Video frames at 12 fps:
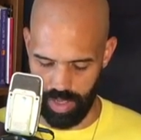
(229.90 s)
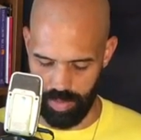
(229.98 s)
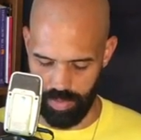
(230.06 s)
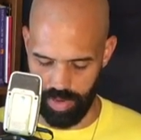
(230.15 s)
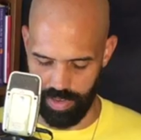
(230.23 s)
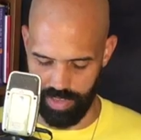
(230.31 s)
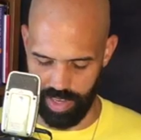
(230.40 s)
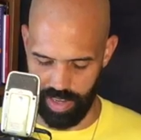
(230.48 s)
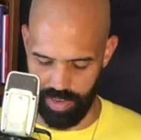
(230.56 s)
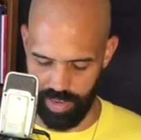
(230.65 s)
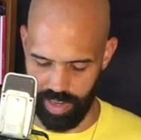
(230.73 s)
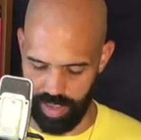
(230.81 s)
Here's 80.
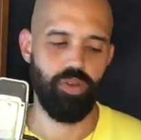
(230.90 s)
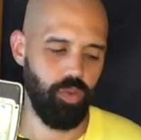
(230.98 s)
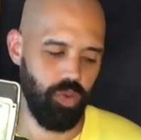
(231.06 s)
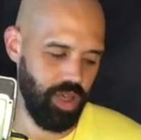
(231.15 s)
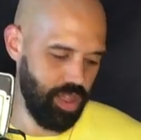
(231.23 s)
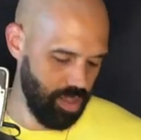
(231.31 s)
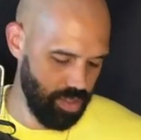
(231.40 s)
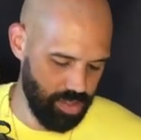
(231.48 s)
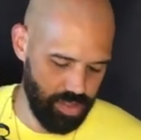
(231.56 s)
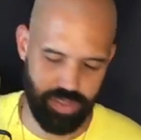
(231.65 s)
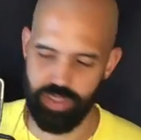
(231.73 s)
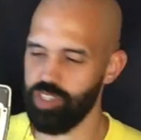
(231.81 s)
Ready? 1,
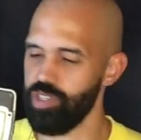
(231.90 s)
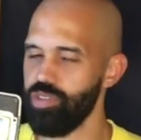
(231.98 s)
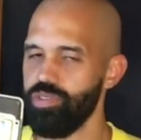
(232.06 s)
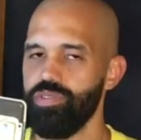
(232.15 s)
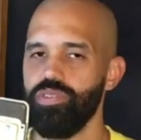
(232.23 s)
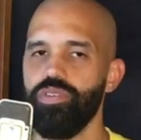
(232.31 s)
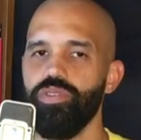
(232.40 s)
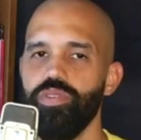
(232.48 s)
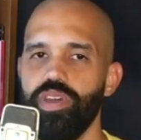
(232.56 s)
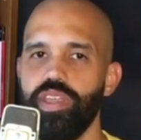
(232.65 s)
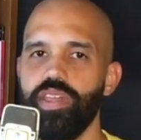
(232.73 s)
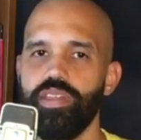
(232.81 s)
2,
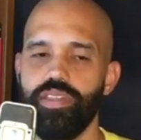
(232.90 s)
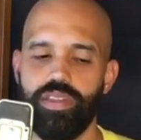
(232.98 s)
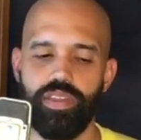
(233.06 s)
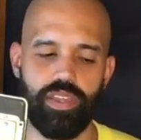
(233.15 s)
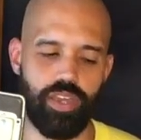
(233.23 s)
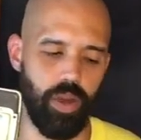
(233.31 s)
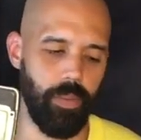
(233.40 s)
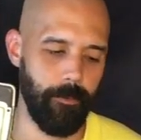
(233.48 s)
ready, go.